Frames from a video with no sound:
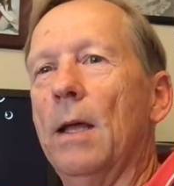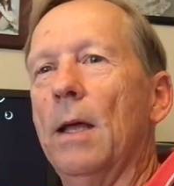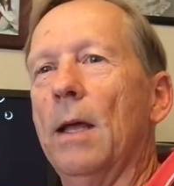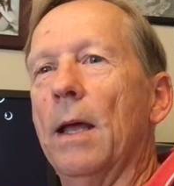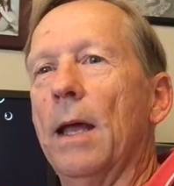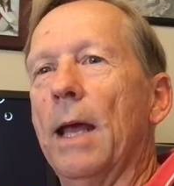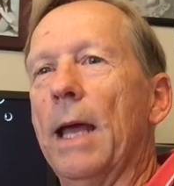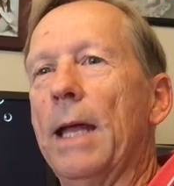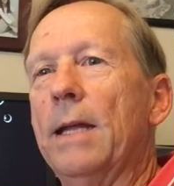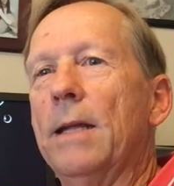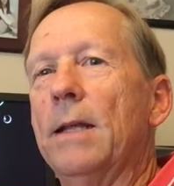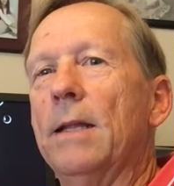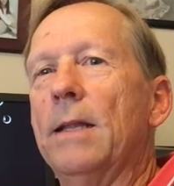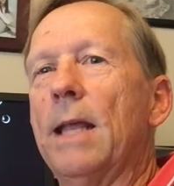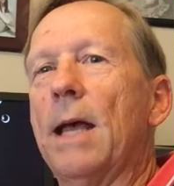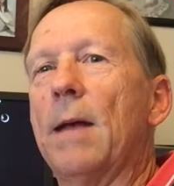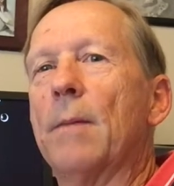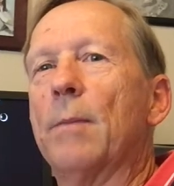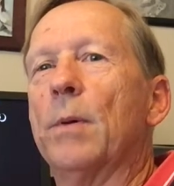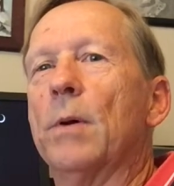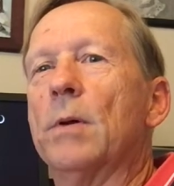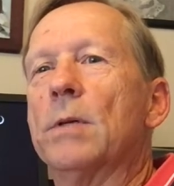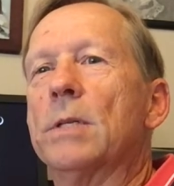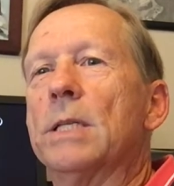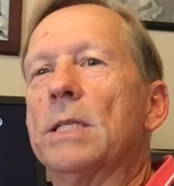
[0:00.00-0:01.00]
and that
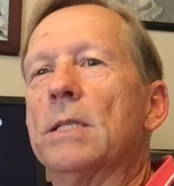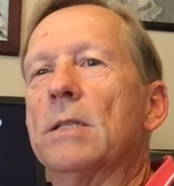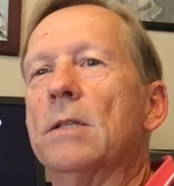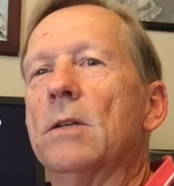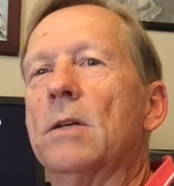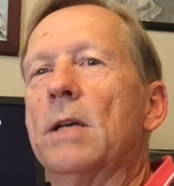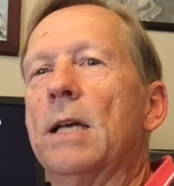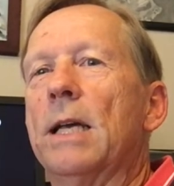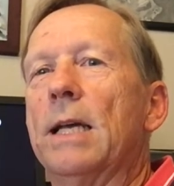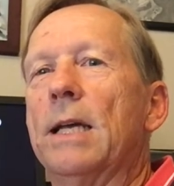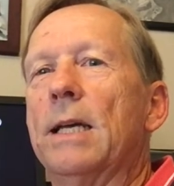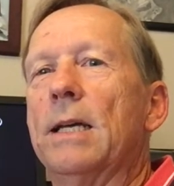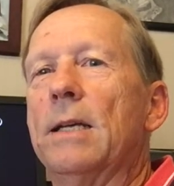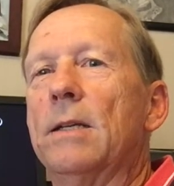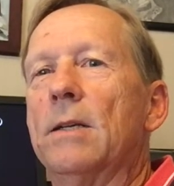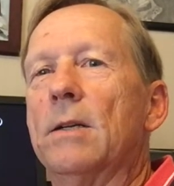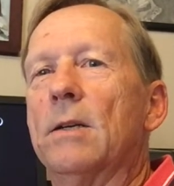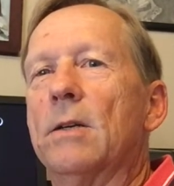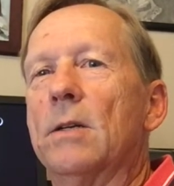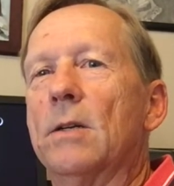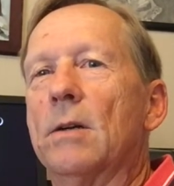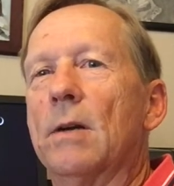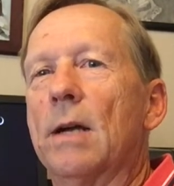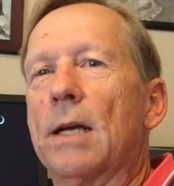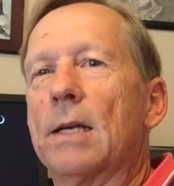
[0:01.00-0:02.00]
person's looking in your
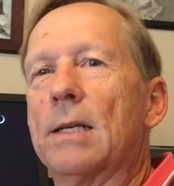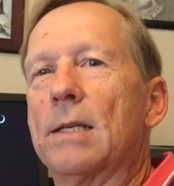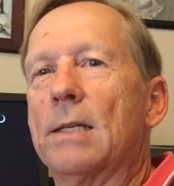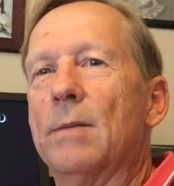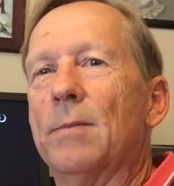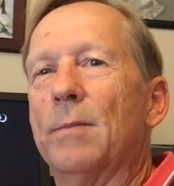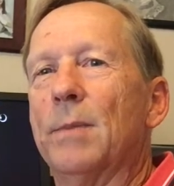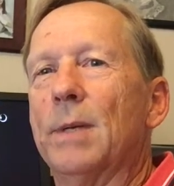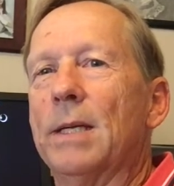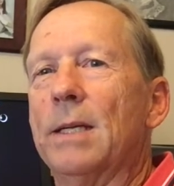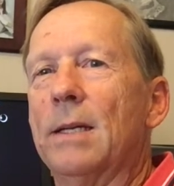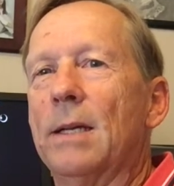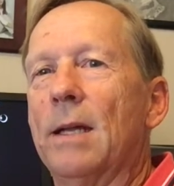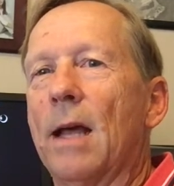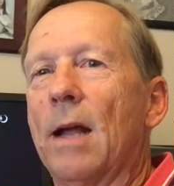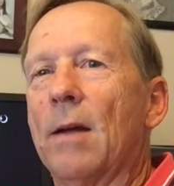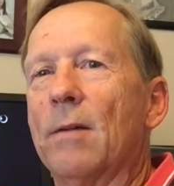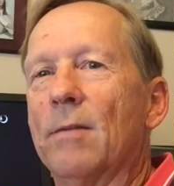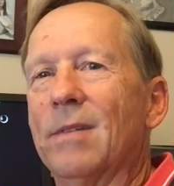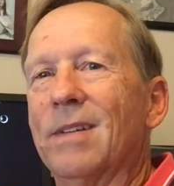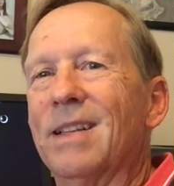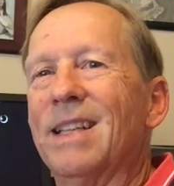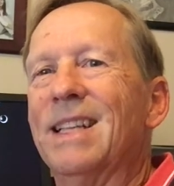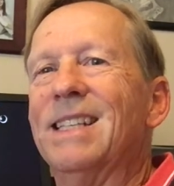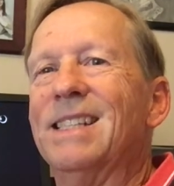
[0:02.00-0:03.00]
direction but not
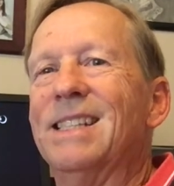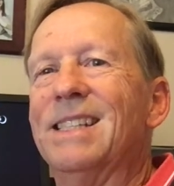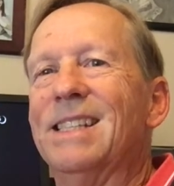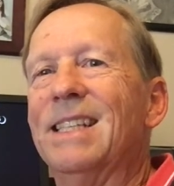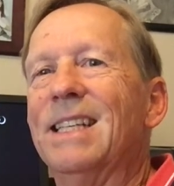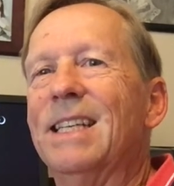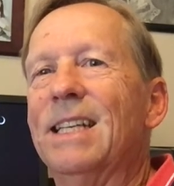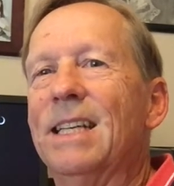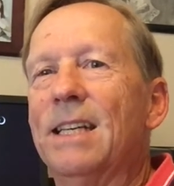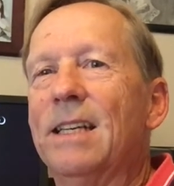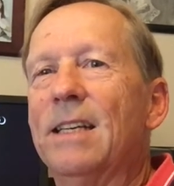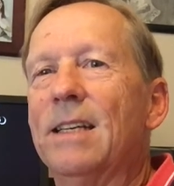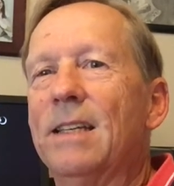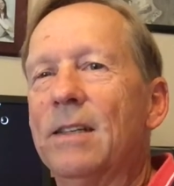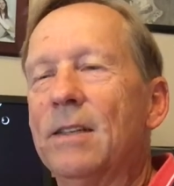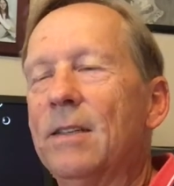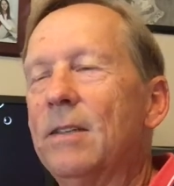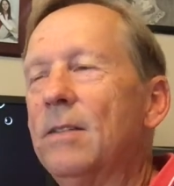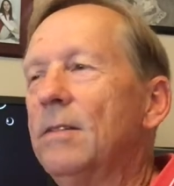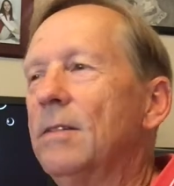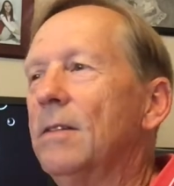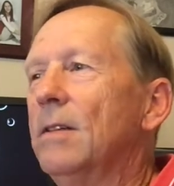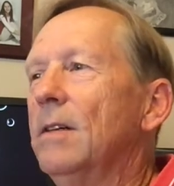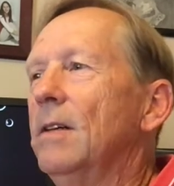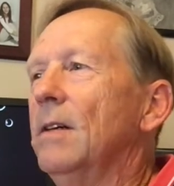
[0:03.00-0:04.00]
really seeing
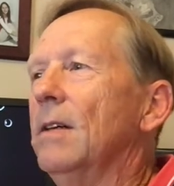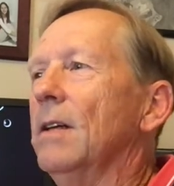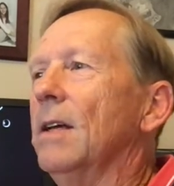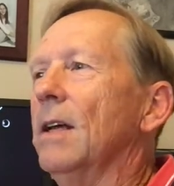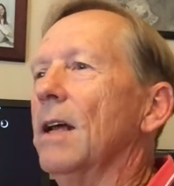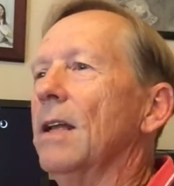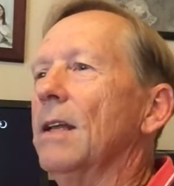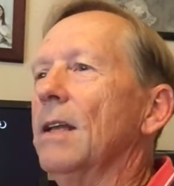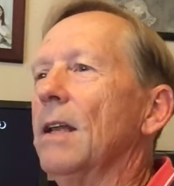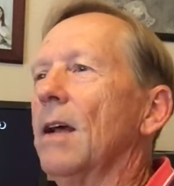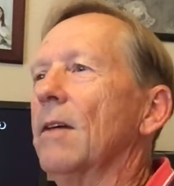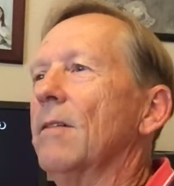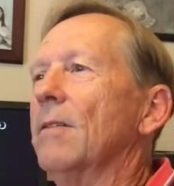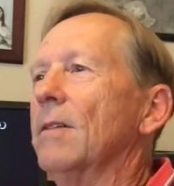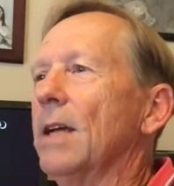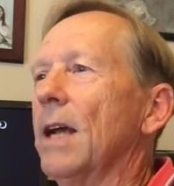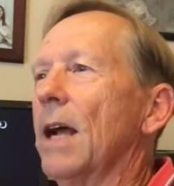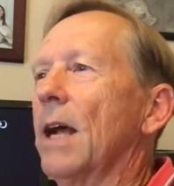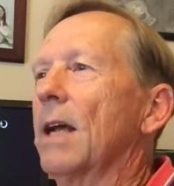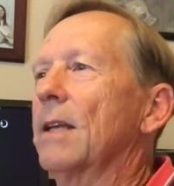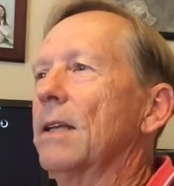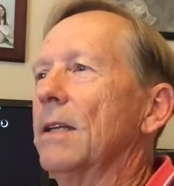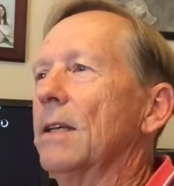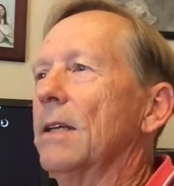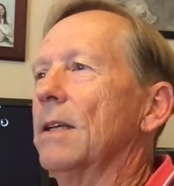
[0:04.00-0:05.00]
you and not
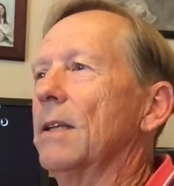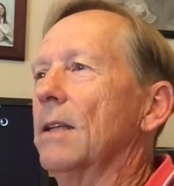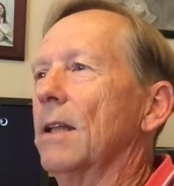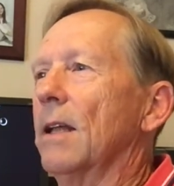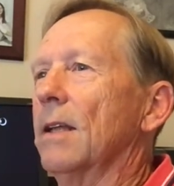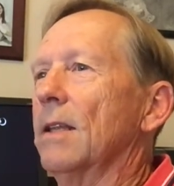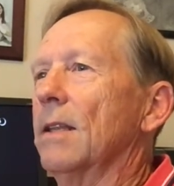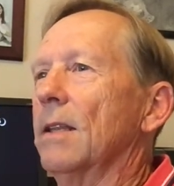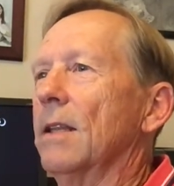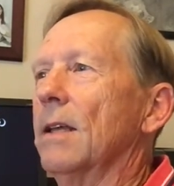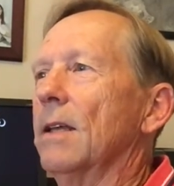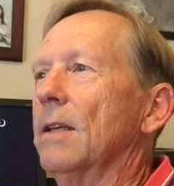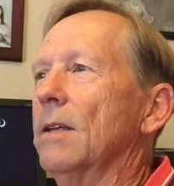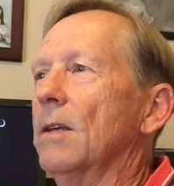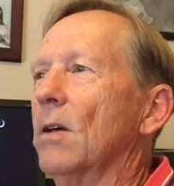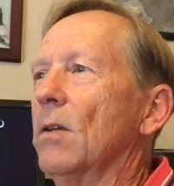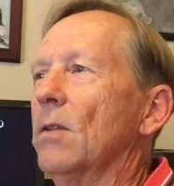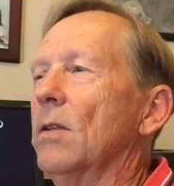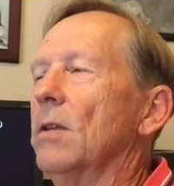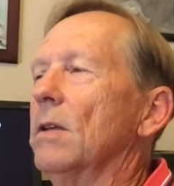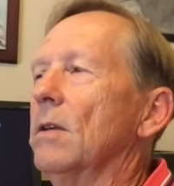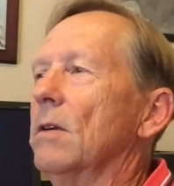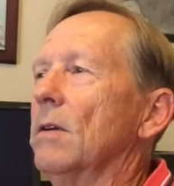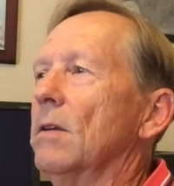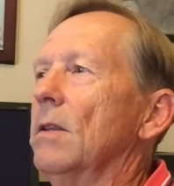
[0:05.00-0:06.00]
reacting like they know
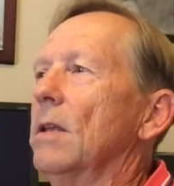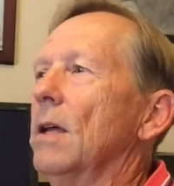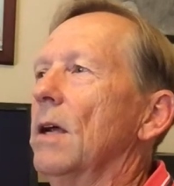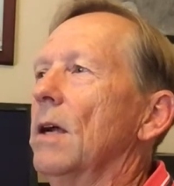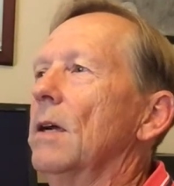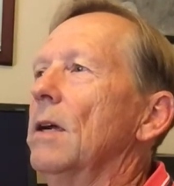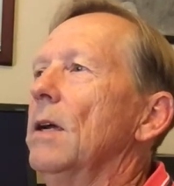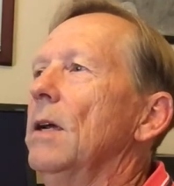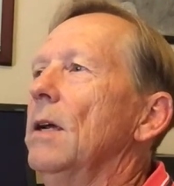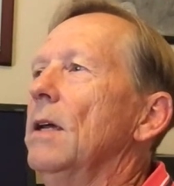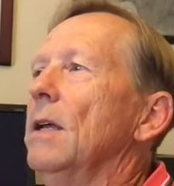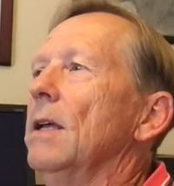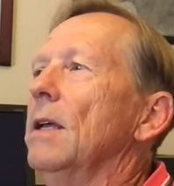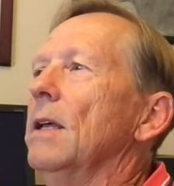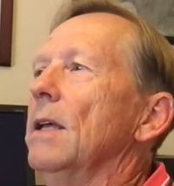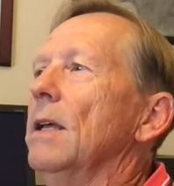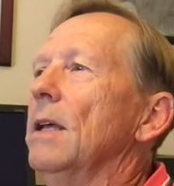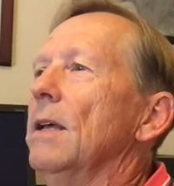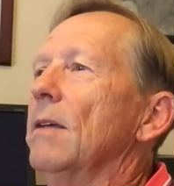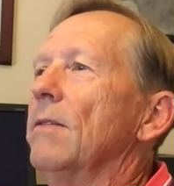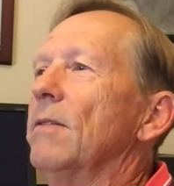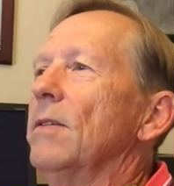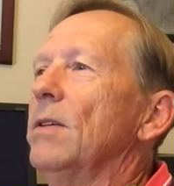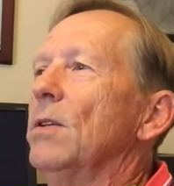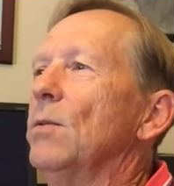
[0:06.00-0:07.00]
that you're there.
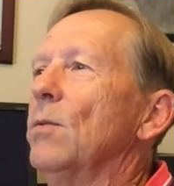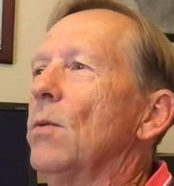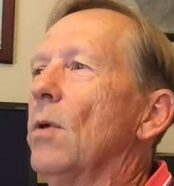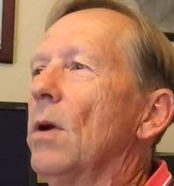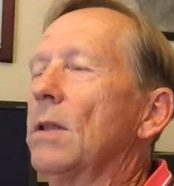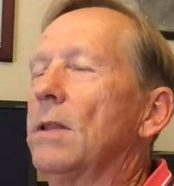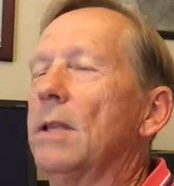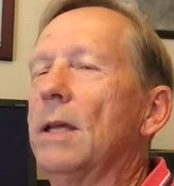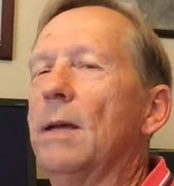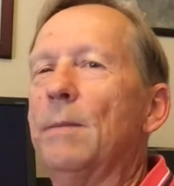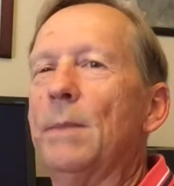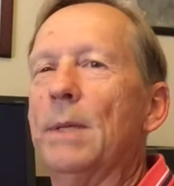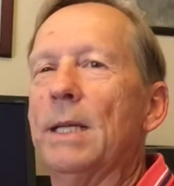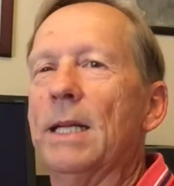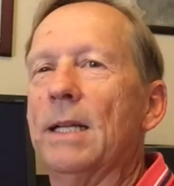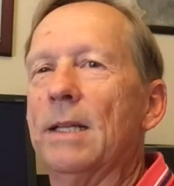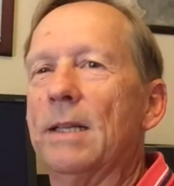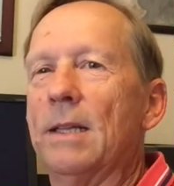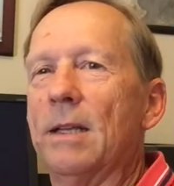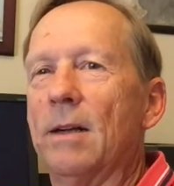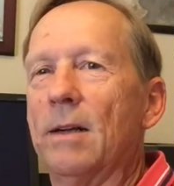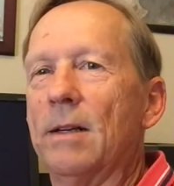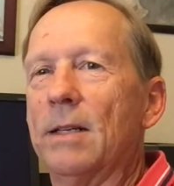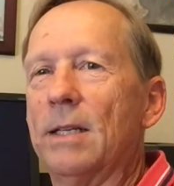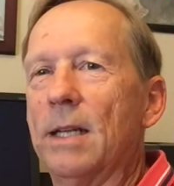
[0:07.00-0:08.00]
If you want them to get
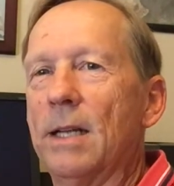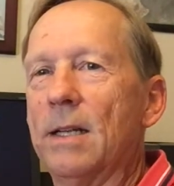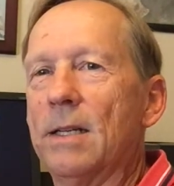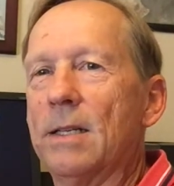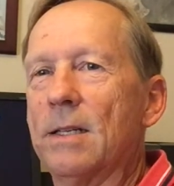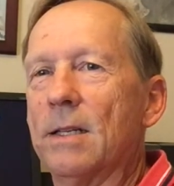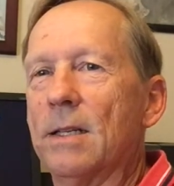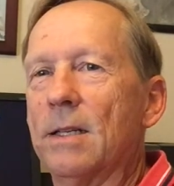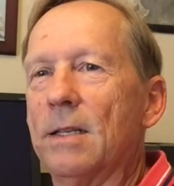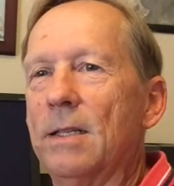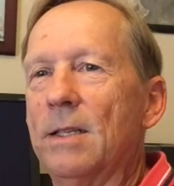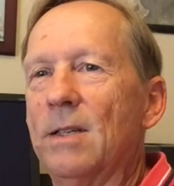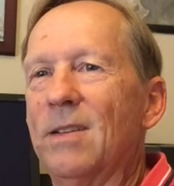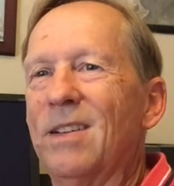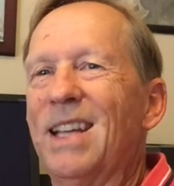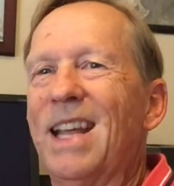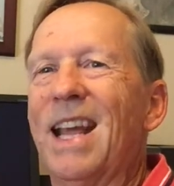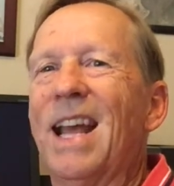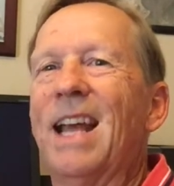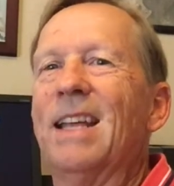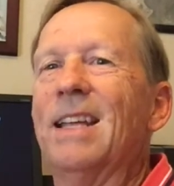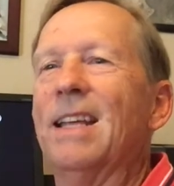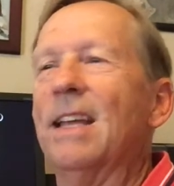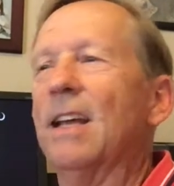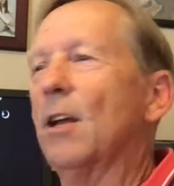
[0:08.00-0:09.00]
their attention, you
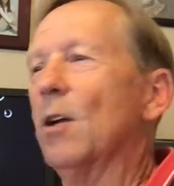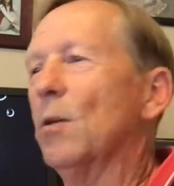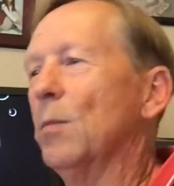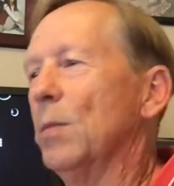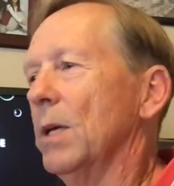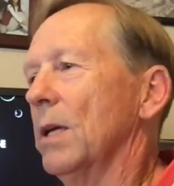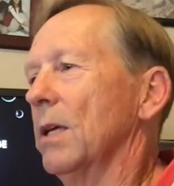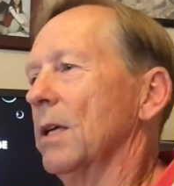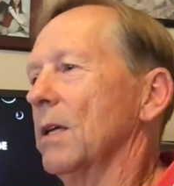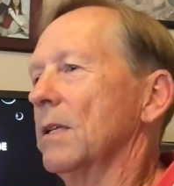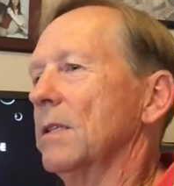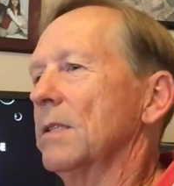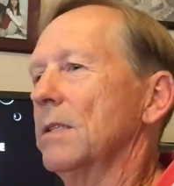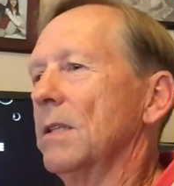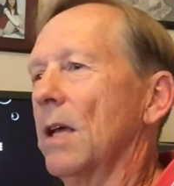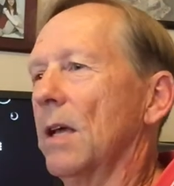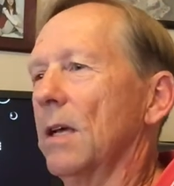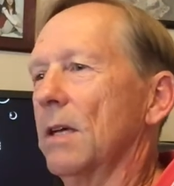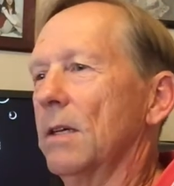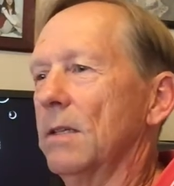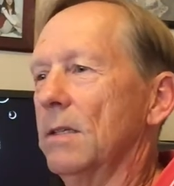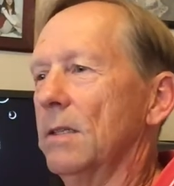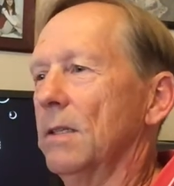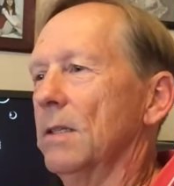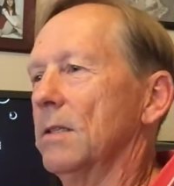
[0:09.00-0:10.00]
can't yell because
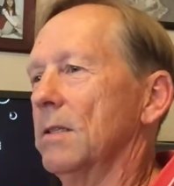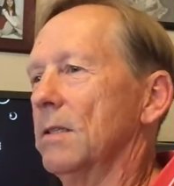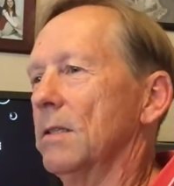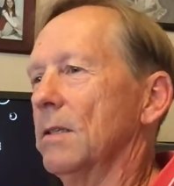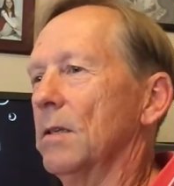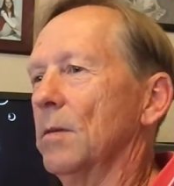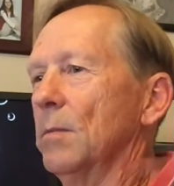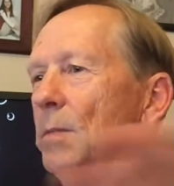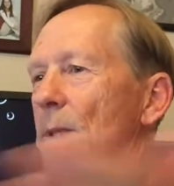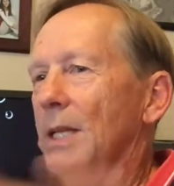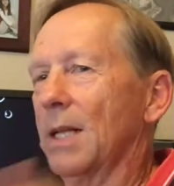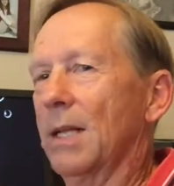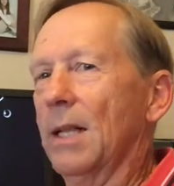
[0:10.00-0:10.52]
that could disturb the